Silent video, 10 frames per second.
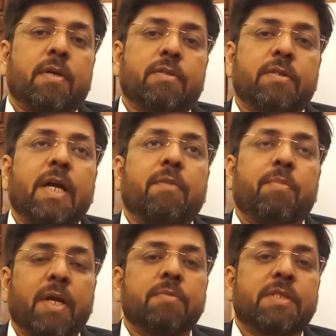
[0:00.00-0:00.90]
So that
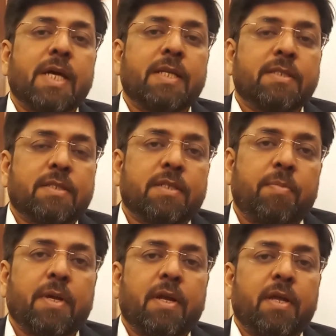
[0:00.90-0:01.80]
becomes a challenge
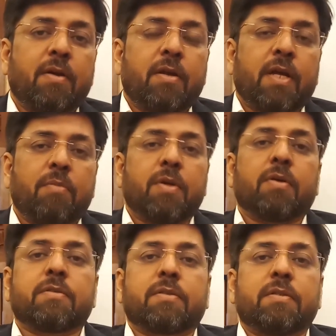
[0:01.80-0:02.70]
typically in online
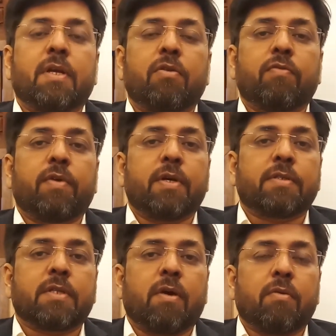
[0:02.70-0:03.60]
because they look for
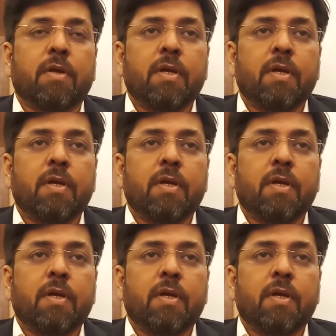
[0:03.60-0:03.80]
discount.